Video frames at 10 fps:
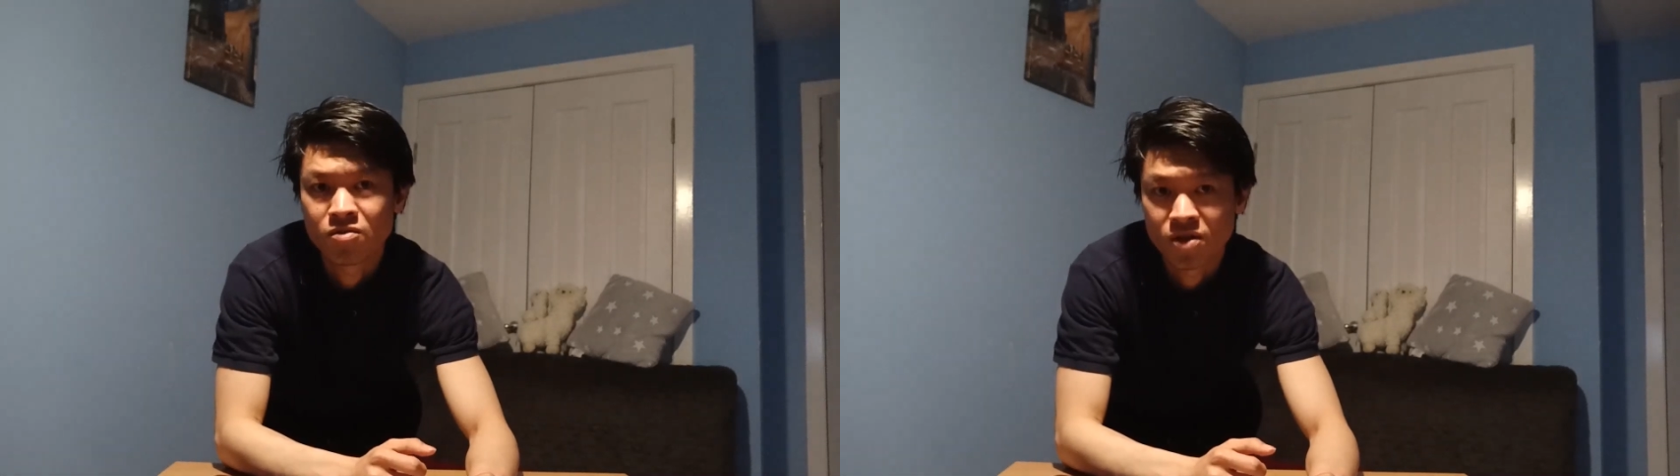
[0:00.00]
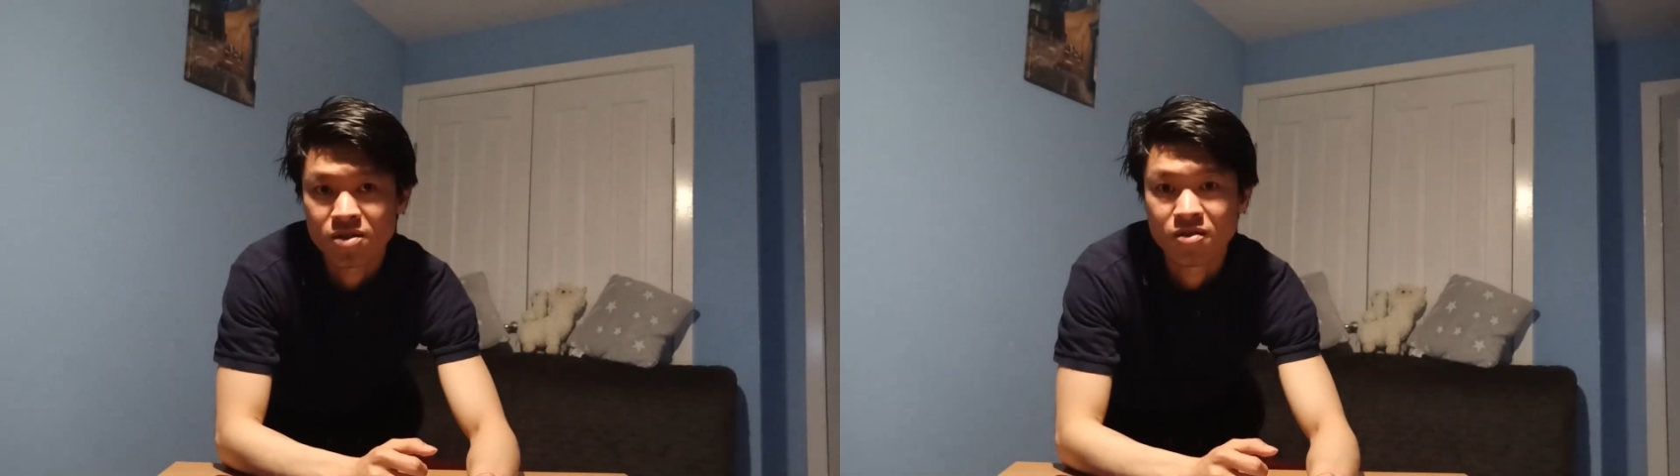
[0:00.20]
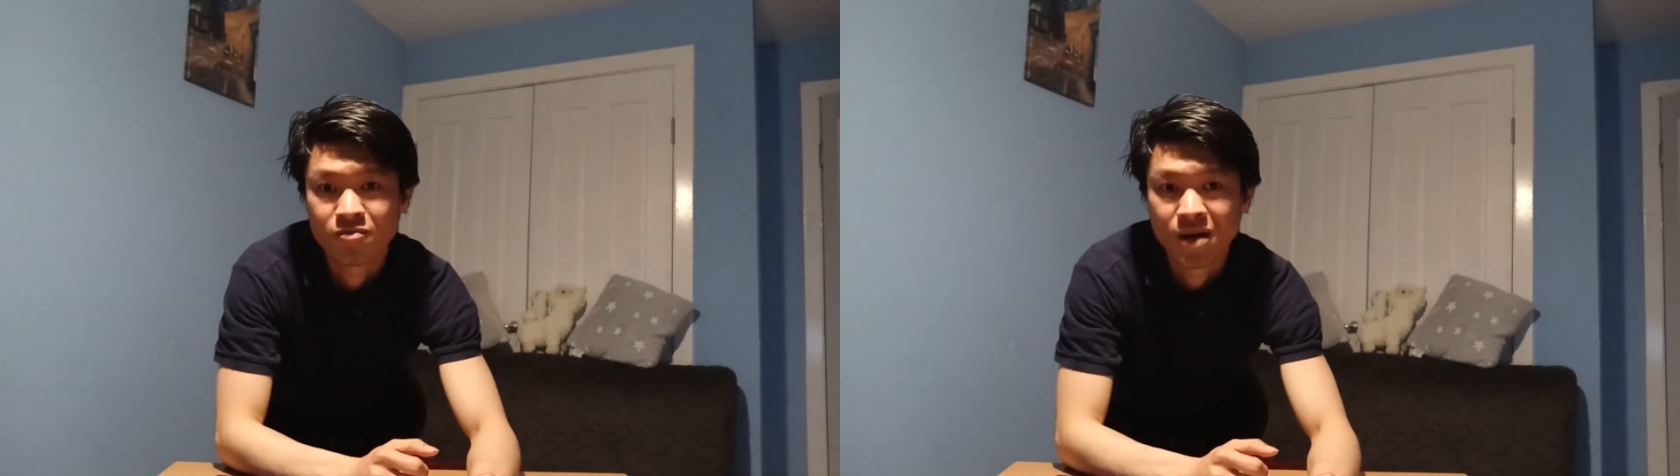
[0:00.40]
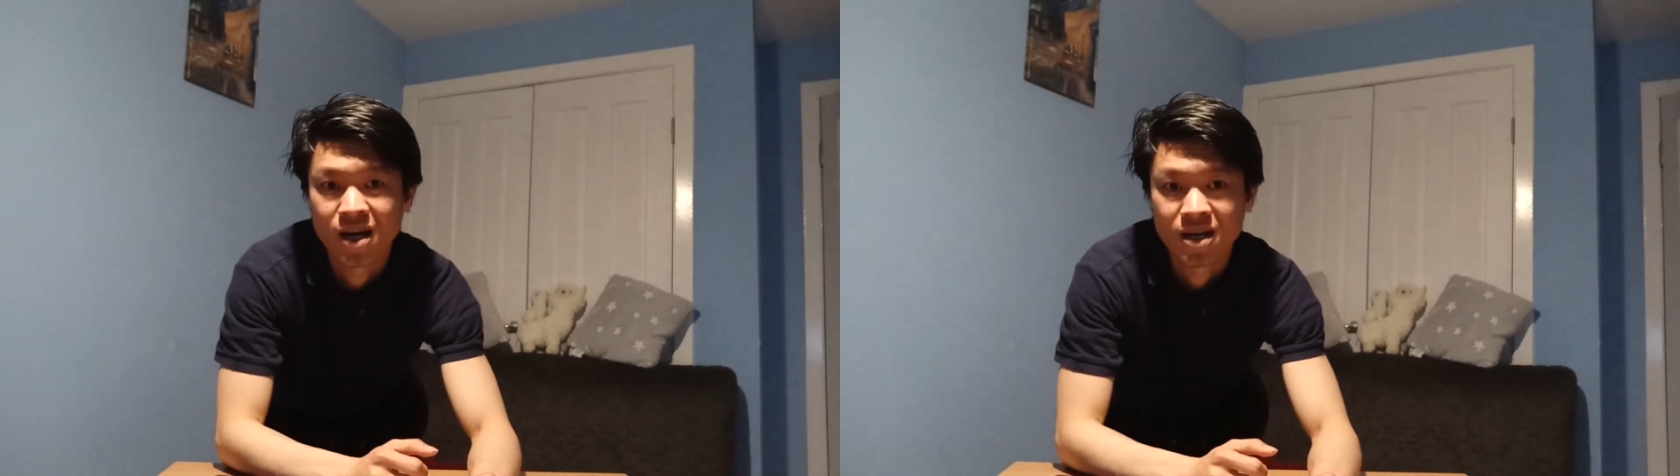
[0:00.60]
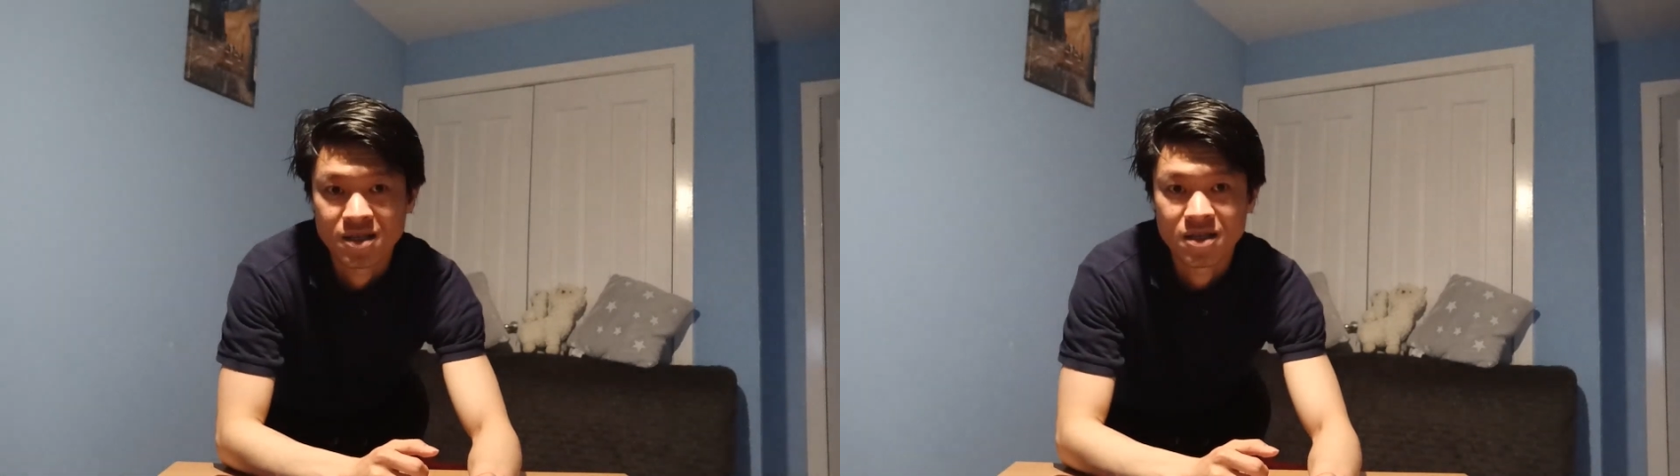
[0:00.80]
risk of
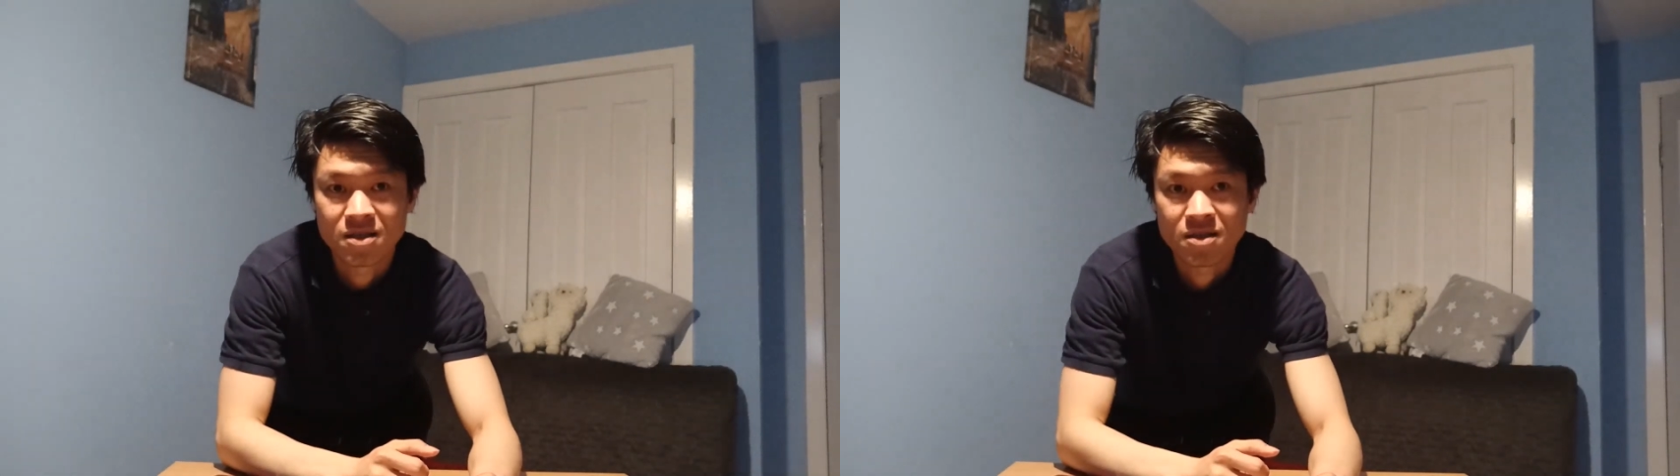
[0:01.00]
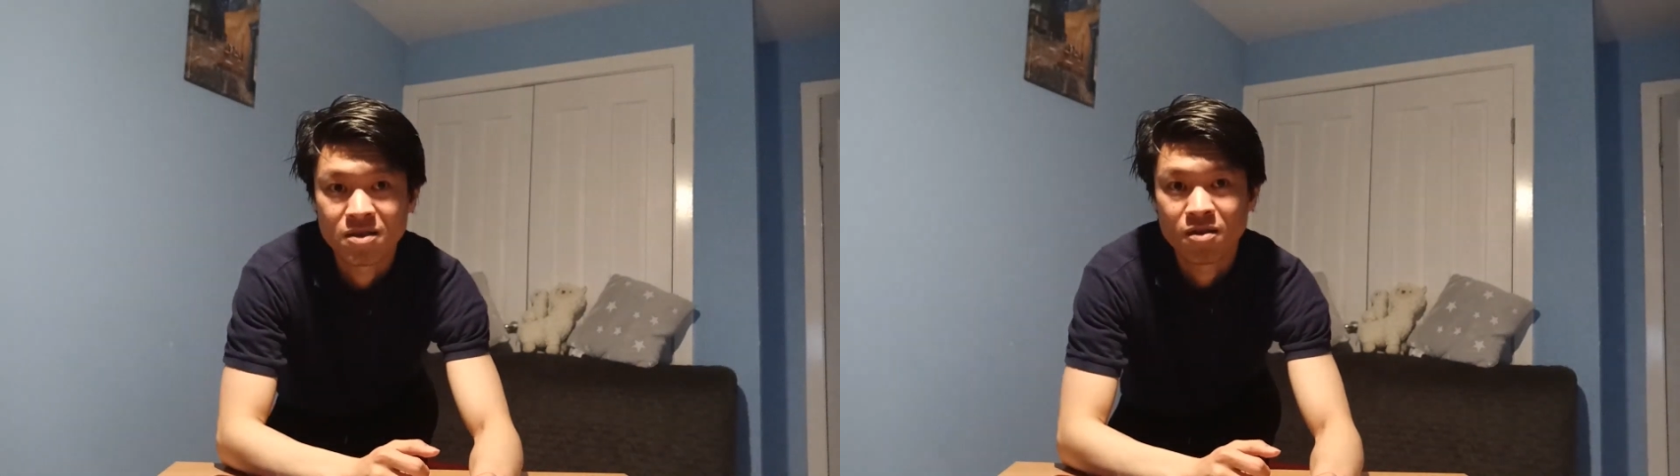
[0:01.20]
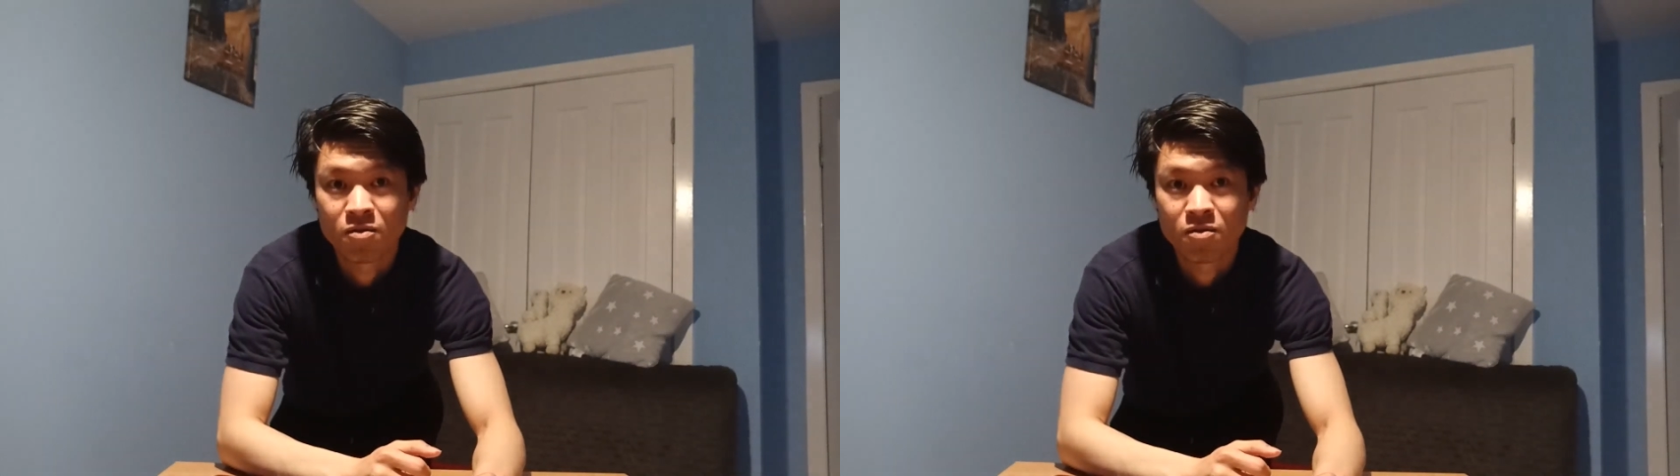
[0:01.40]
bias is